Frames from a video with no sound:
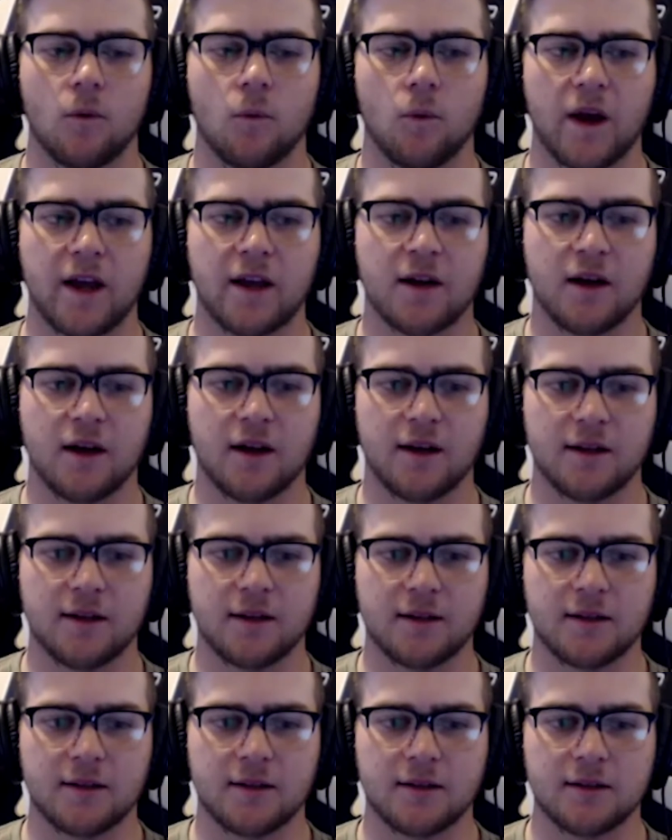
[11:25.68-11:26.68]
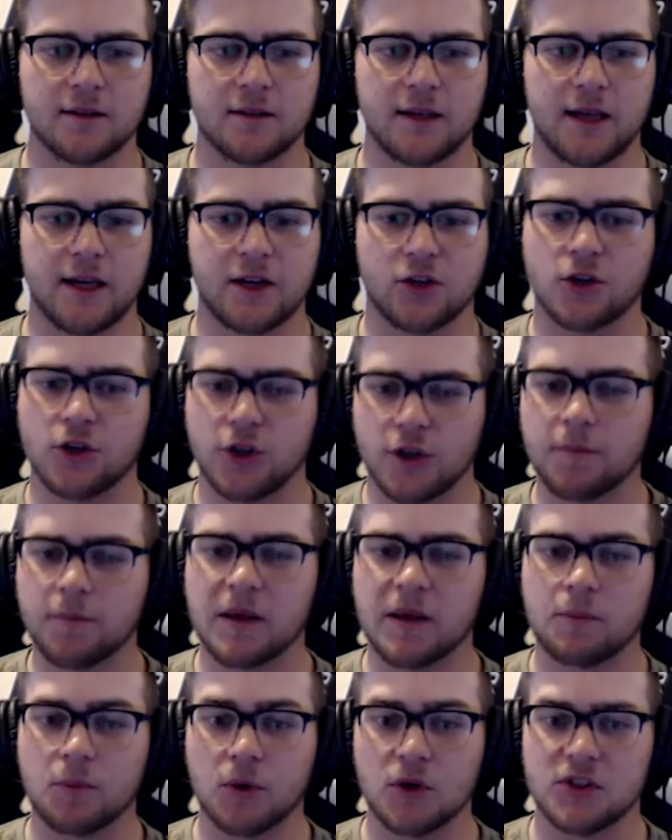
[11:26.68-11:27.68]
in a, it could
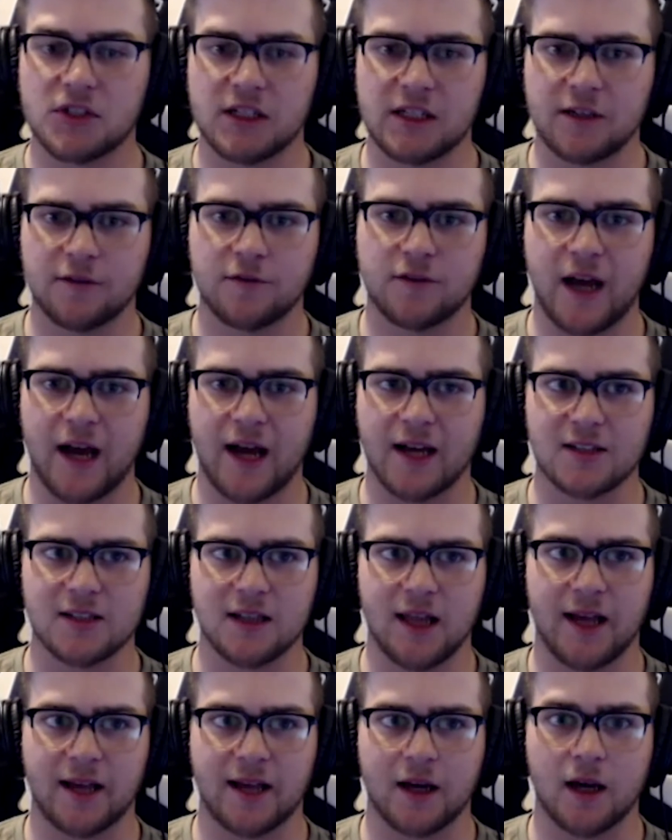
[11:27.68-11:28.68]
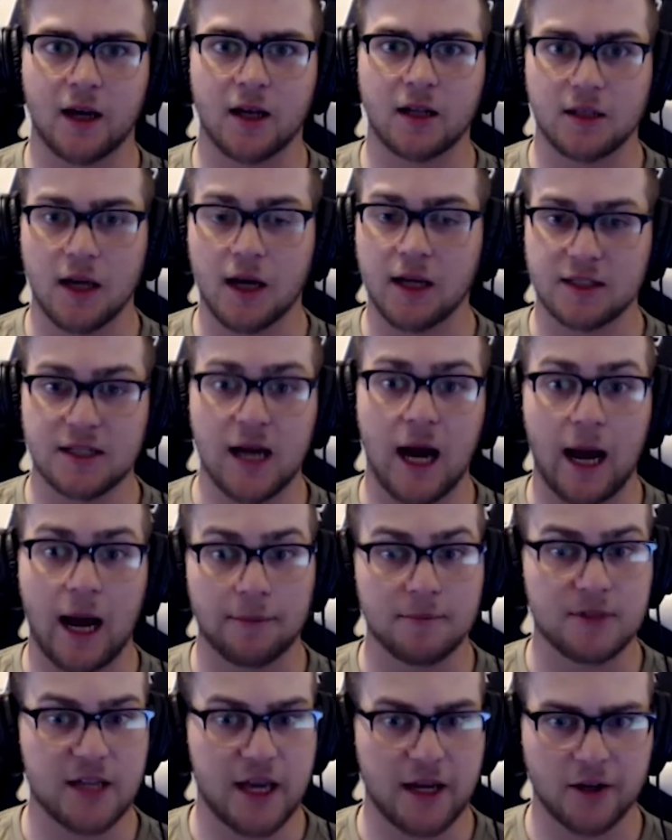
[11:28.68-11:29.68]
be perceived as like a
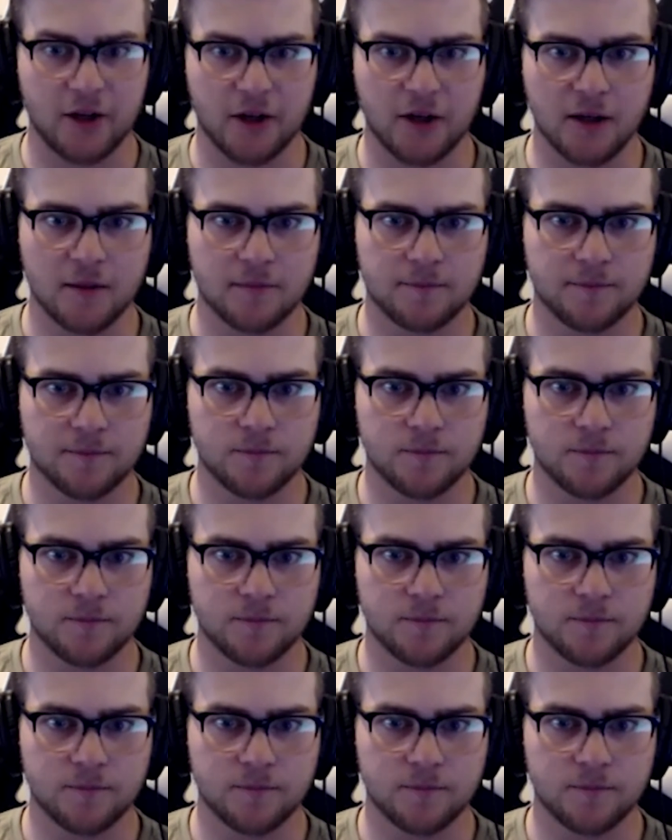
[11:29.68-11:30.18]
time taker,